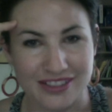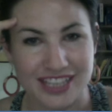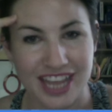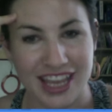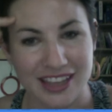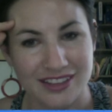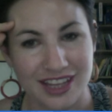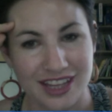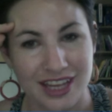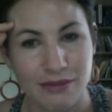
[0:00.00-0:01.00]
to handle
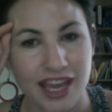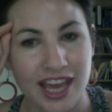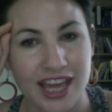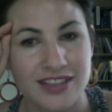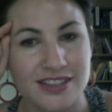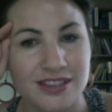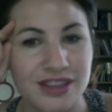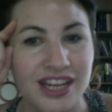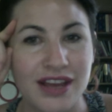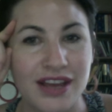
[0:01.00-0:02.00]
it in my head. So
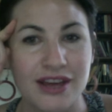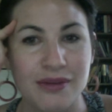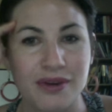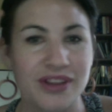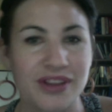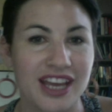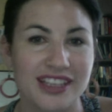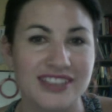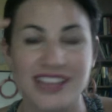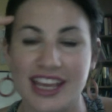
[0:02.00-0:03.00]
then it won't like
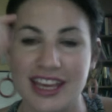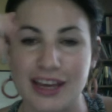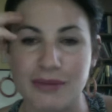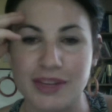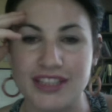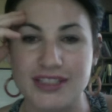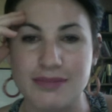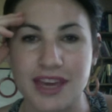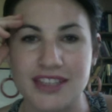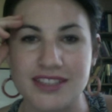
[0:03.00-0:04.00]
take up any
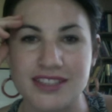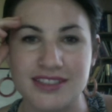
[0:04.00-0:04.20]
space.